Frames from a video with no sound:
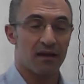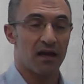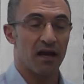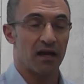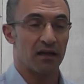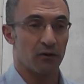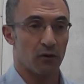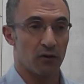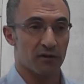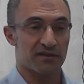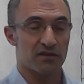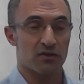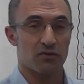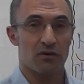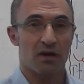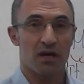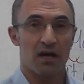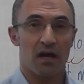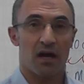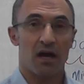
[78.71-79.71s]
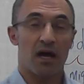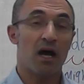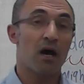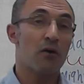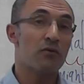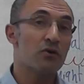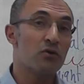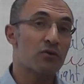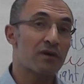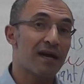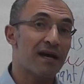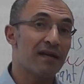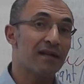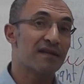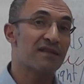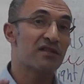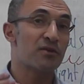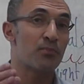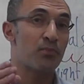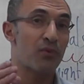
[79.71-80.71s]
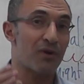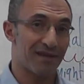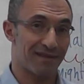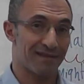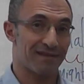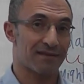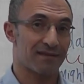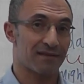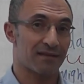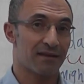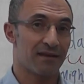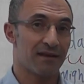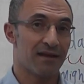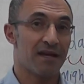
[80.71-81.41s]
and also how you can express